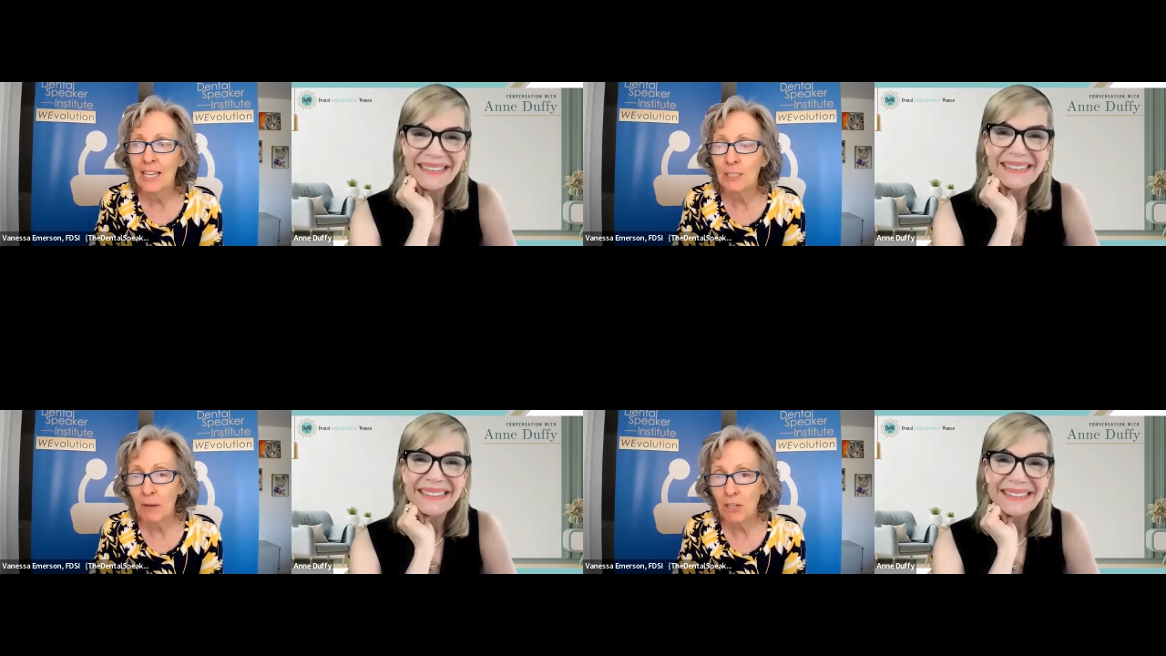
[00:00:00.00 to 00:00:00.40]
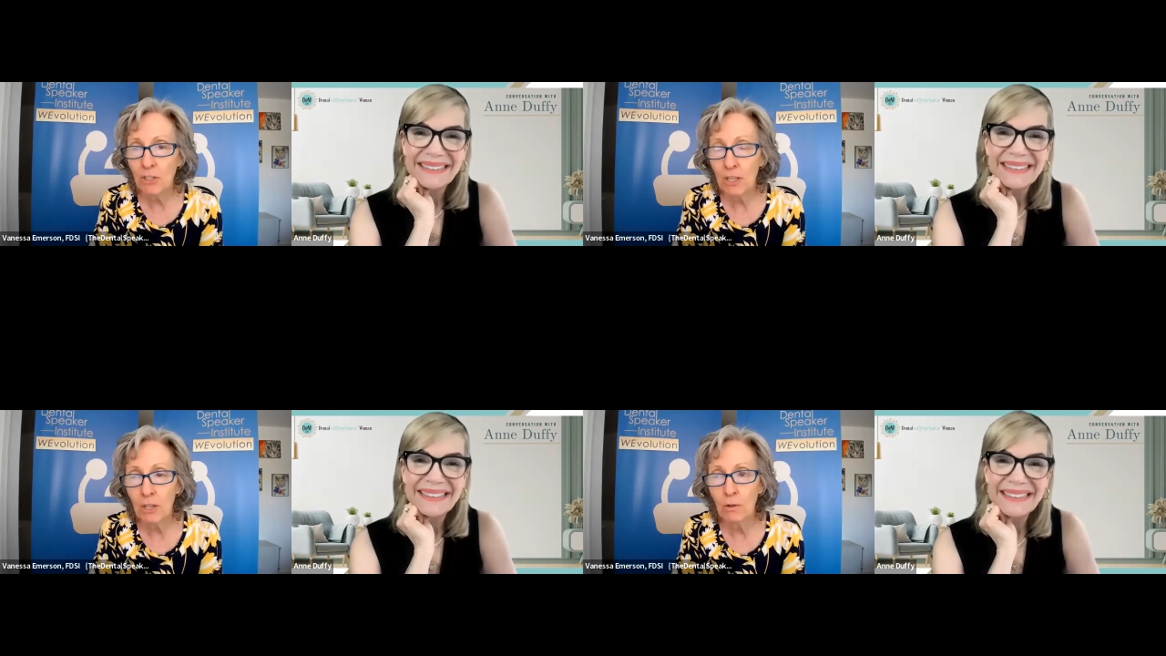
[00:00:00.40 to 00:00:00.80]
Speaker 1: especially
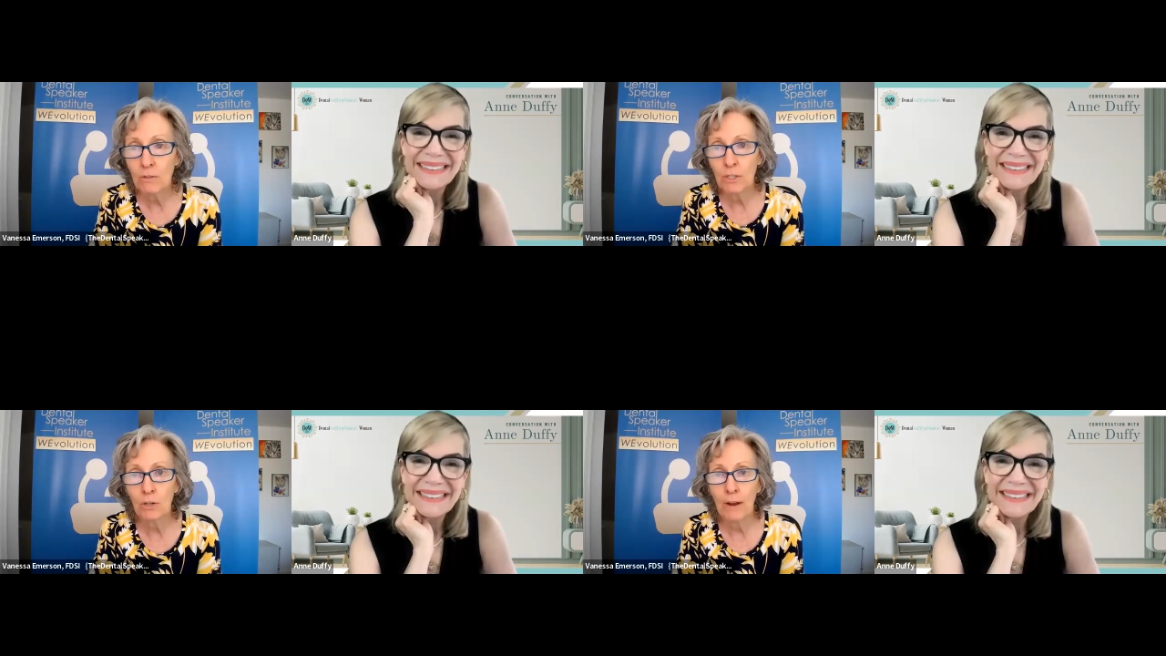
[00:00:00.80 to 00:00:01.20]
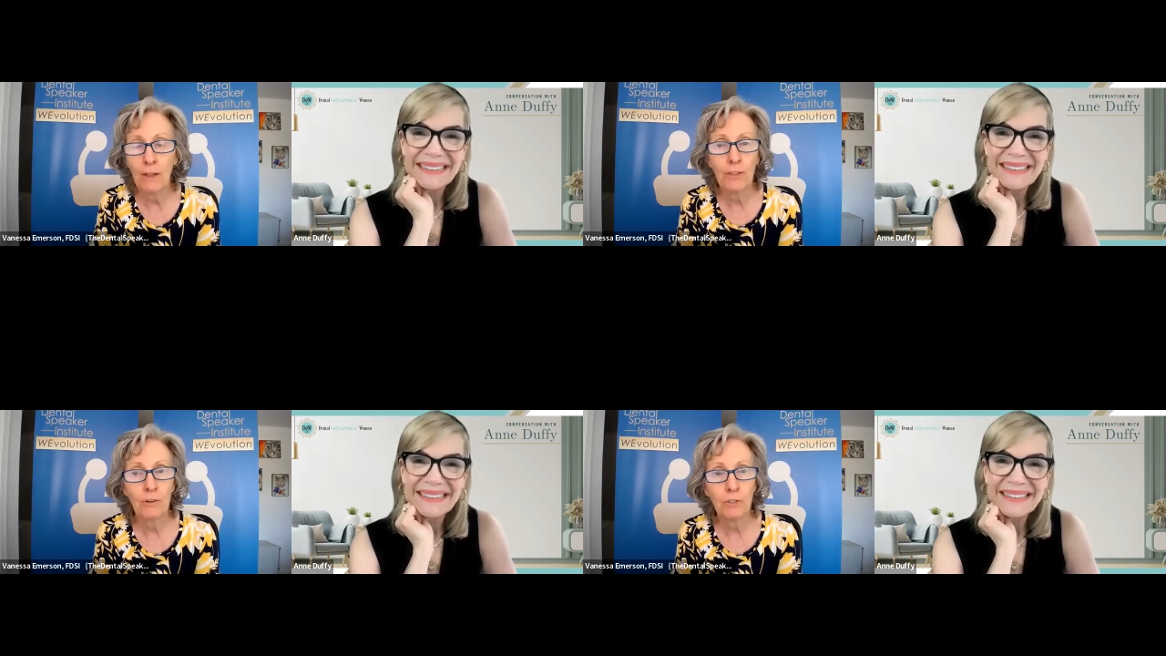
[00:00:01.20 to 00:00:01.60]
those that are out
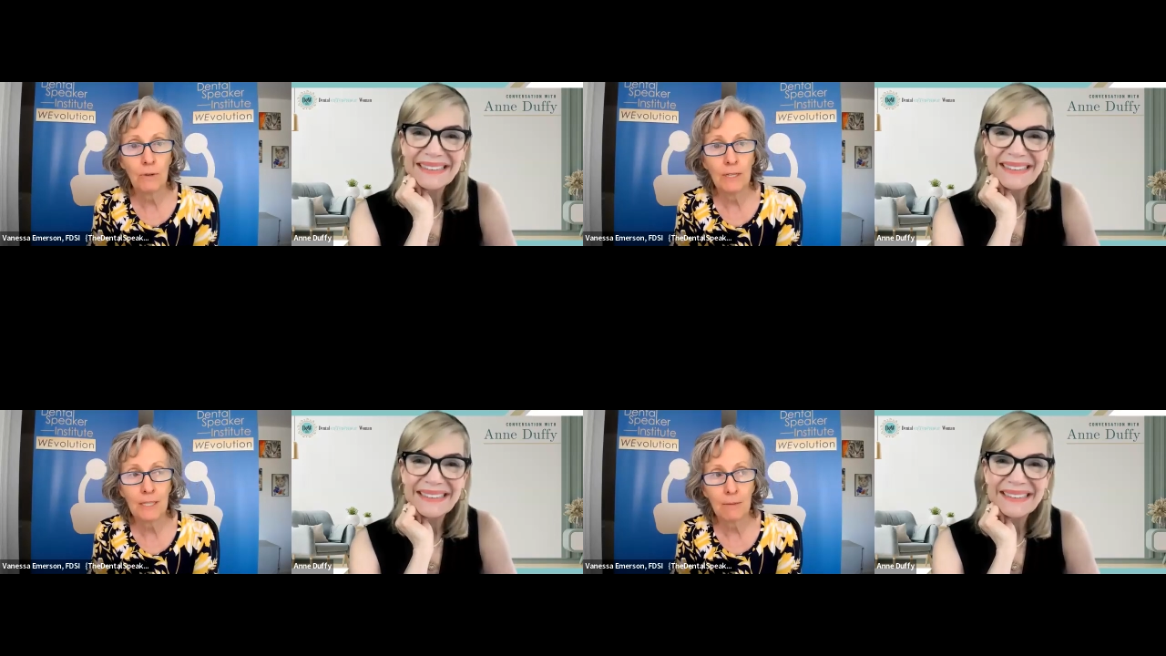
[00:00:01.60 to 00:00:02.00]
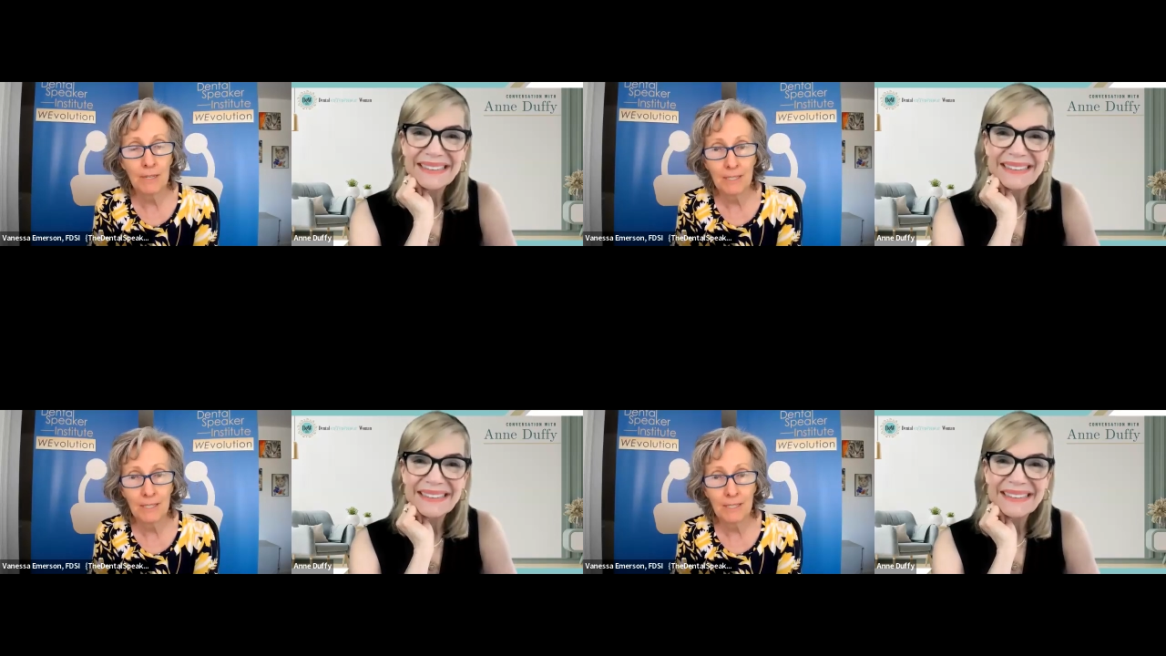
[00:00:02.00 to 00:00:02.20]
there doing something